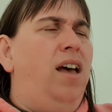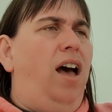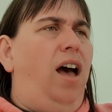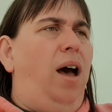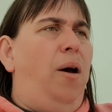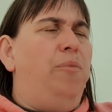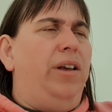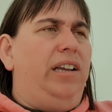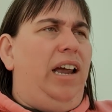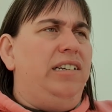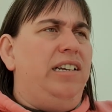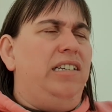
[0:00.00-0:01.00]
Um, the
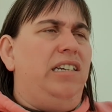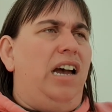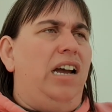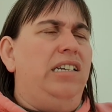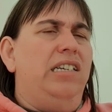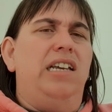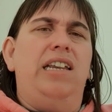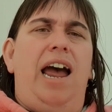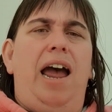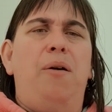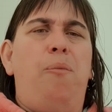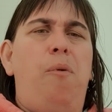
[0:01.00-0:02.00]
classic signs and that,